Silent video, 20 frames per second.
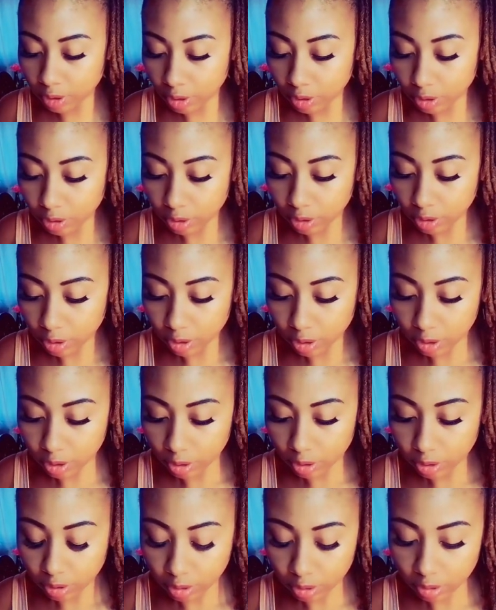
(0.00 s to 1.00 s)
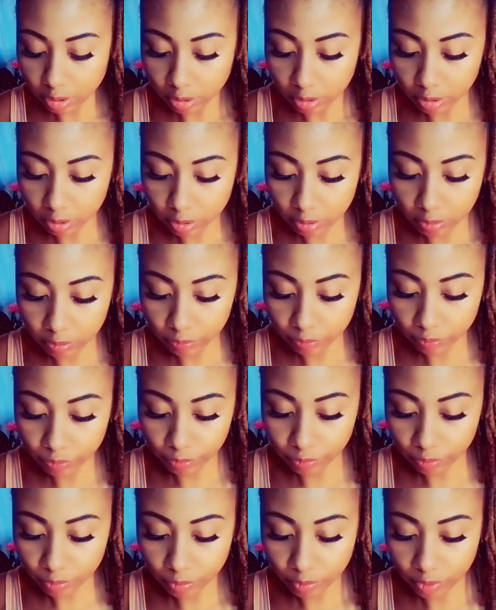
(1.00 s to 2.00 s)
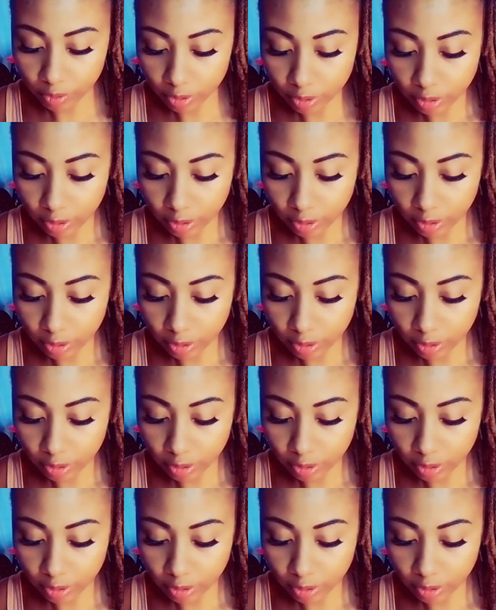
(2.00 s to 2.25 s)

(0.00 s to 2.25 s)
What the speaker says: [no speech]